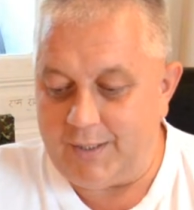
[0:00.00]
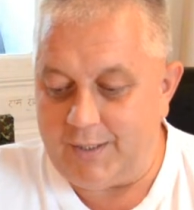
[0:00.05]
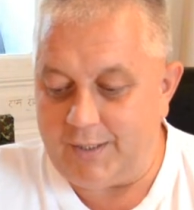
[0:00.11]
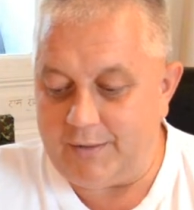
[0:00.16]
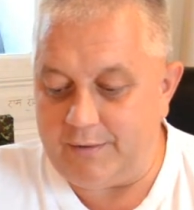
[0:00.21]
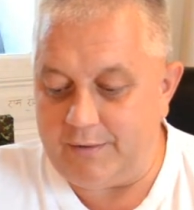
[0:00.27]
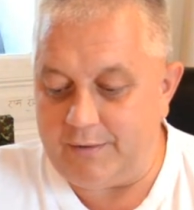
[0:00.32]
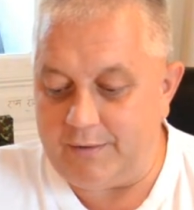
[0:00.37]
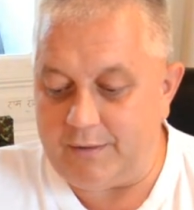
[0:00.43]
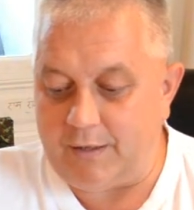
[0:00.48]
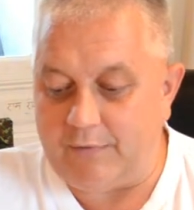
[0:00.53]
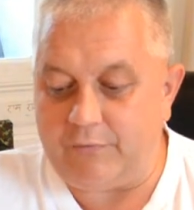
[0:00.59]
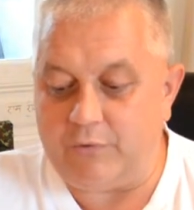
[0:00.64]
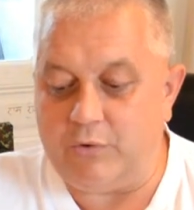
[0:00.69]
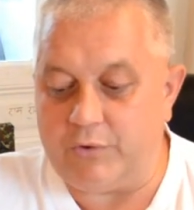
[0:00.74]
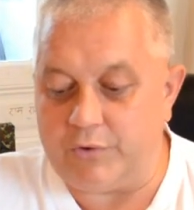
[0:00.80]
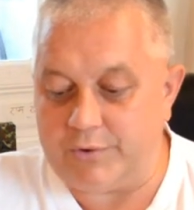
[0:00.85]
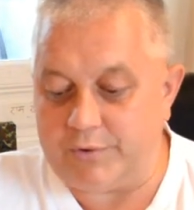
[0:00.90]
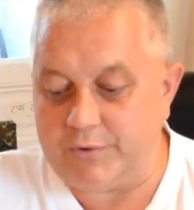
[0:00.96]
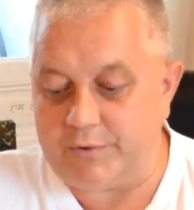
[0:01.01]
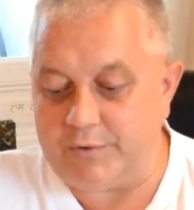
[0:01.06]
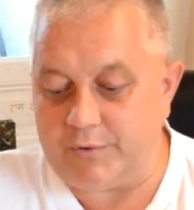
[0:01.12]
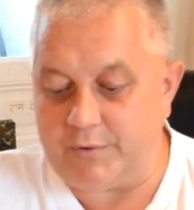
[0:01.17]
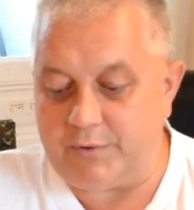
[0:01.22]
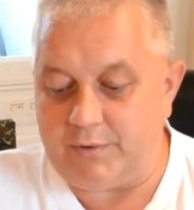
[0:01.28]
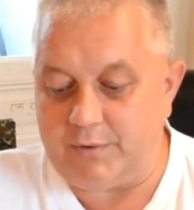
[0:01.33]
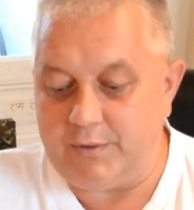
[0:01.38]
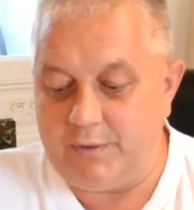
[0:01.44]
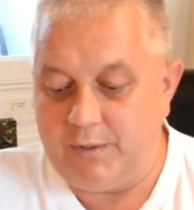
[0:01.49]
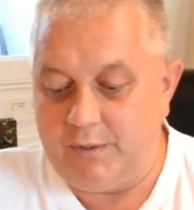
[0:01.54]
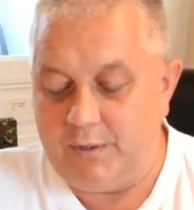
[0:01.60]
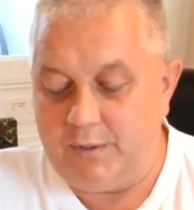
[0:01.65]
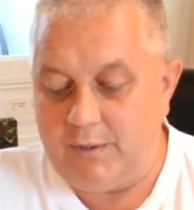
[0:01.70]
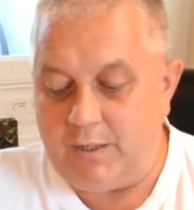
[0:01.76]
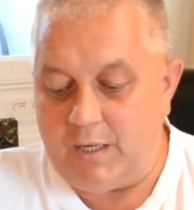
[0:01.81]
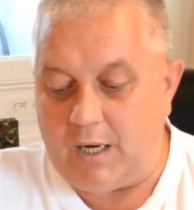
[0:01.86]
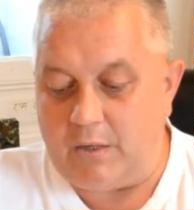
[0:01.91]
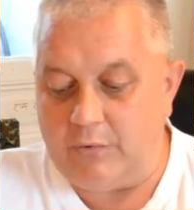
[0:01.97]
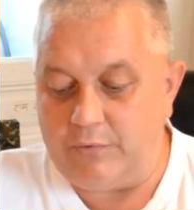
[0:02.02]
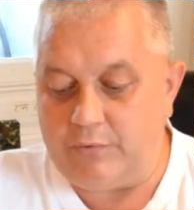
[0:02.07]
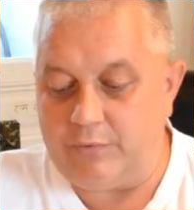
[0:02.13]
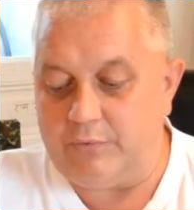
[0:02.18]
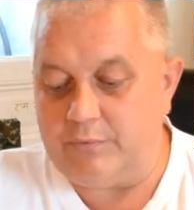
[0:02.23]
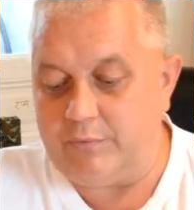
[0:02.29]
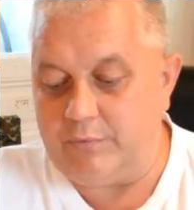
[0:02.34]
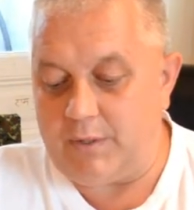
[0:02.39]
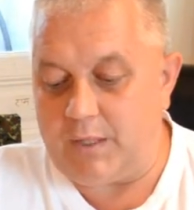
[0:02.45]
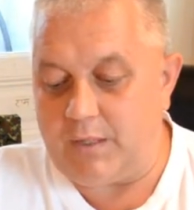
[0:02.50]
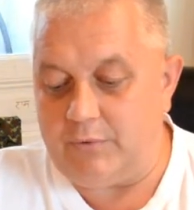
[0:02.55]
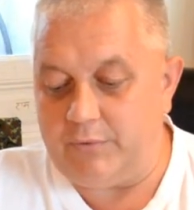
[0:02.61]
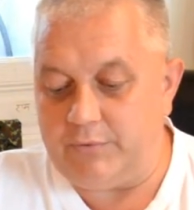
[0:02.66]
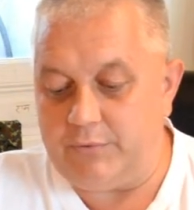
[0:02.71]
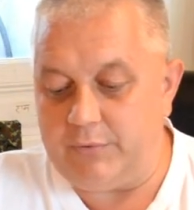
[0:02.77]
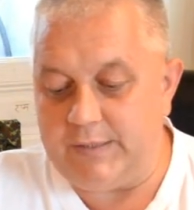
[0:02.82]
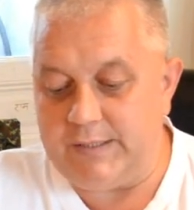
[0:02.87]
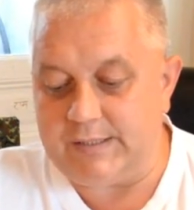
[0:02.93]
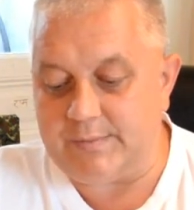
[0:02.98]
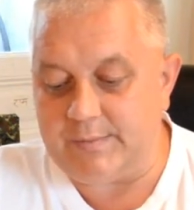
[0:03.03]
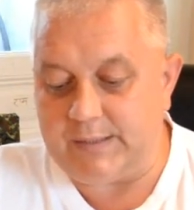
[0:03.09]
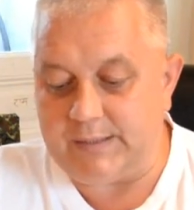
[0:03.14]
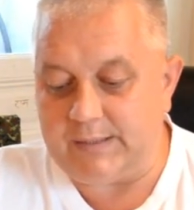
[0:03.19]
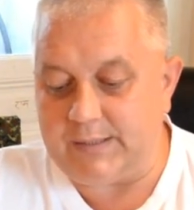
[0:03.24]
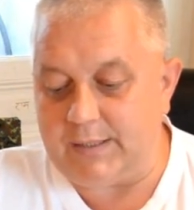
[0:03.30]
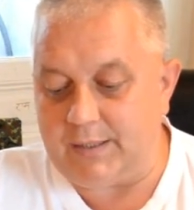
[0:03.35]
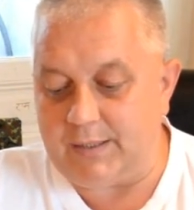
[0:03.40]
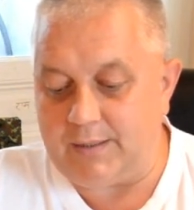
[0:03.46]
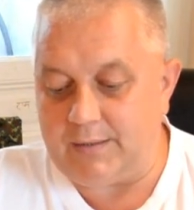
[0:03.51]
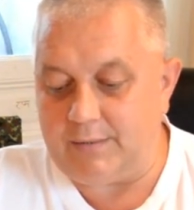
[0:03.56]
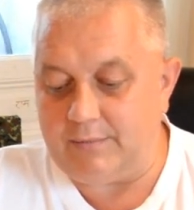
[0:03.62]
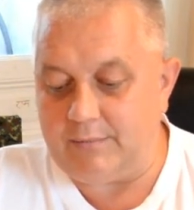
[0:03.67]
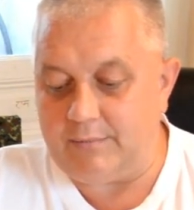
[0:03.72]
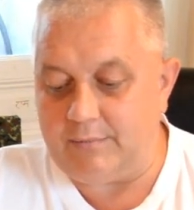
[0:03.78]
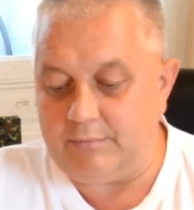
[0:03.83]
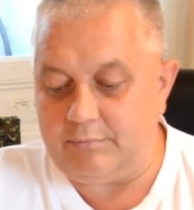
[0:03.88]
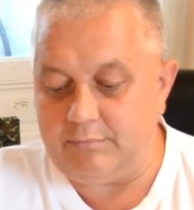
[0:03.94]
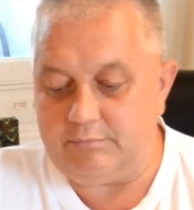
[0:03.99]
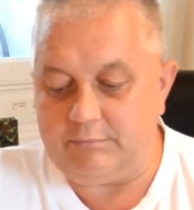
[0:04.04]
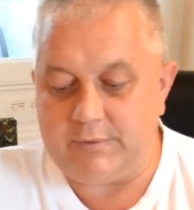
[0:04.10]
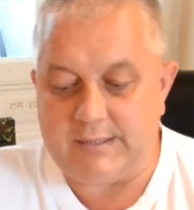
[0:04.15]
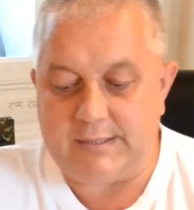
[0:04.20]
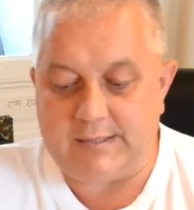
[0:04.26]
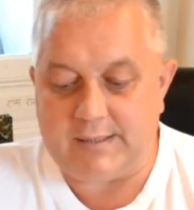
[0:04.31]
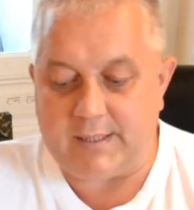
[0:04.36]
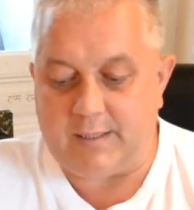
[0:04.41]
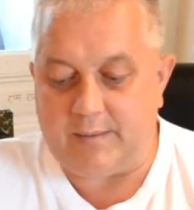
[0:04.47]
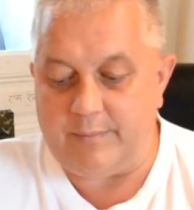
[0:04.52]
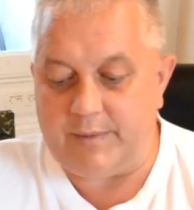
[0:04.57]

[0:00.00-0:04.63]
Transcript: and uh, of course, uh, how to how to dismantle this